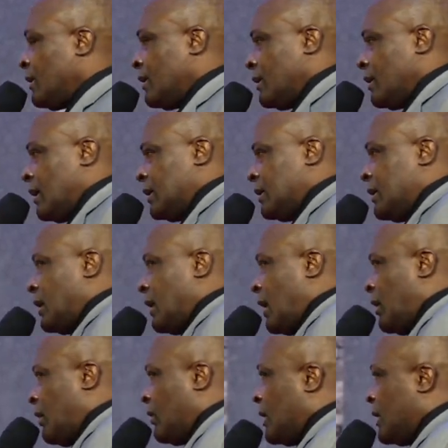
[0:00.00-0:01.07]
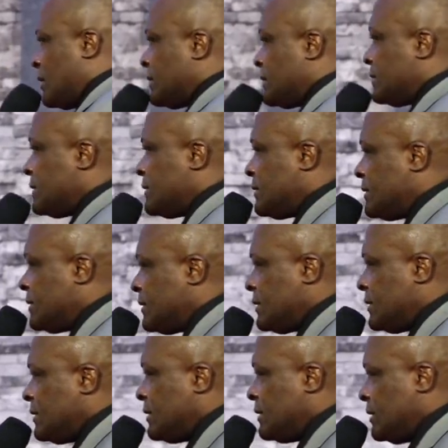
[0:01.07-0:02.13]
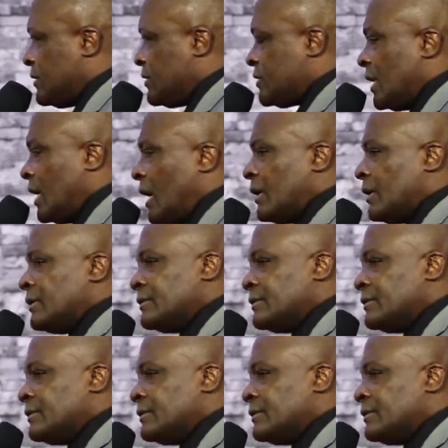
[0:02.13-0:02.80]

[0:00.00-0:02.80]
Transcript: and the hour is now.